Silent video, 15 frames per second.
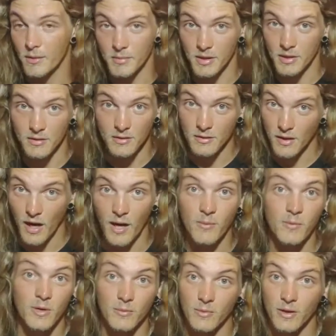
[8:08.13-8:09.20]
I mean,
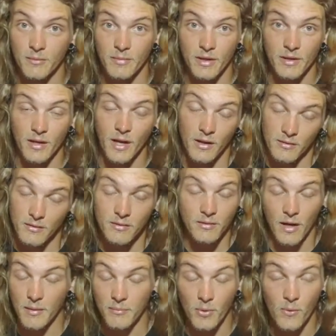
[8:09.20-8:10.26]
I want one, but
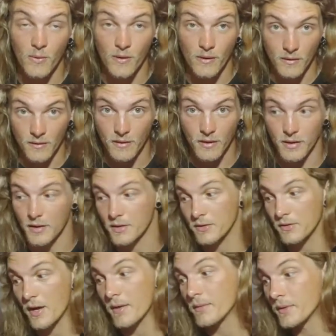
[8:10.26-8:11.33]
I'm poor. I
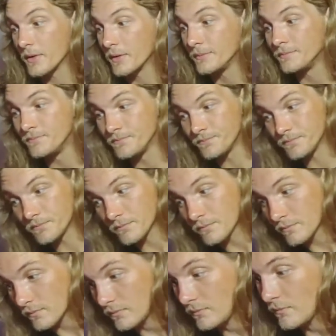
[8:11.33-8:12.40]
can't do that.
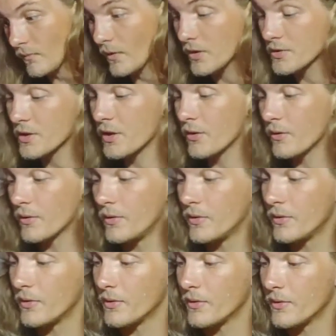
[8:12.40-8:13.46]
So,